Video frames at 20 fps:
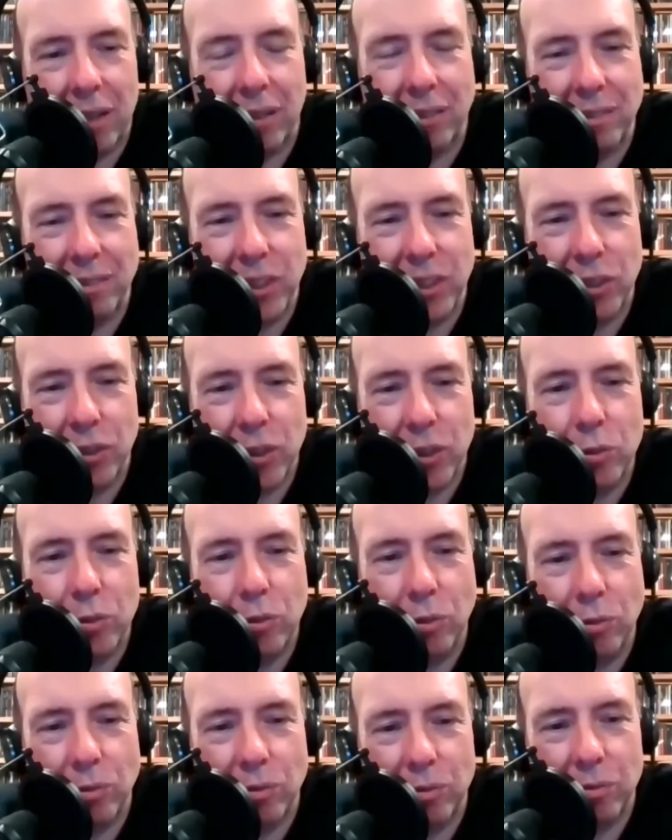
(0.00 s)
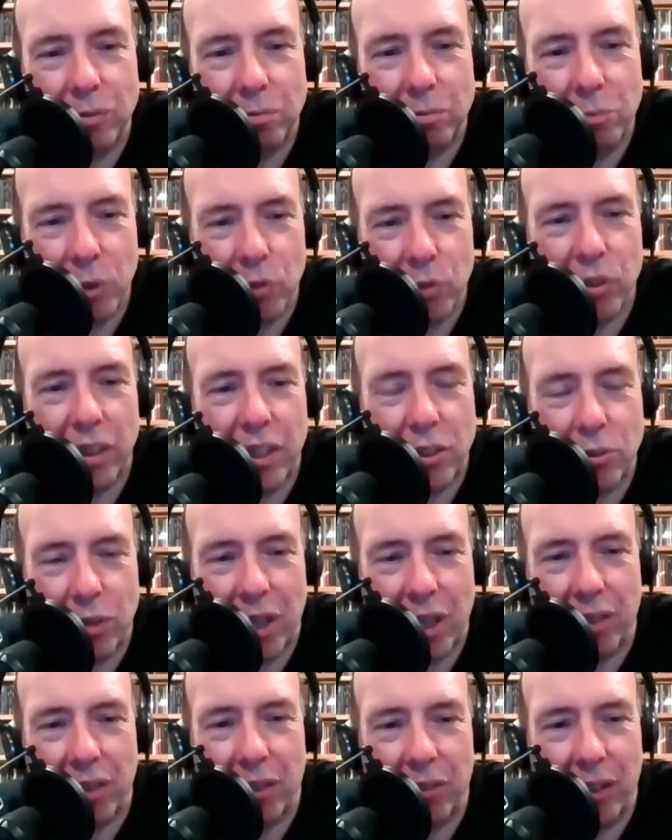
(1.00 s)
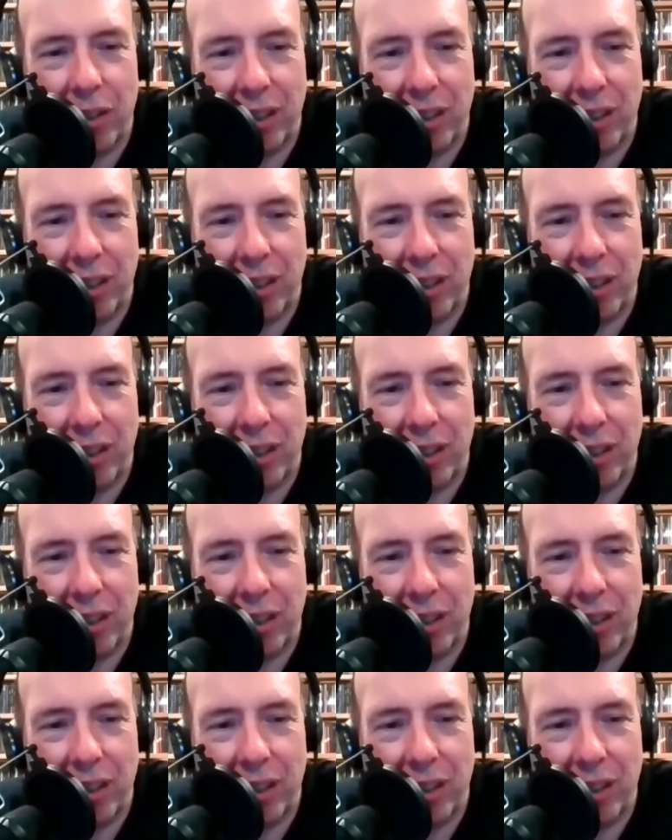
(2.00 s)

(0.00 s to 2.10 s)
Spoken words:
your new music that you have out right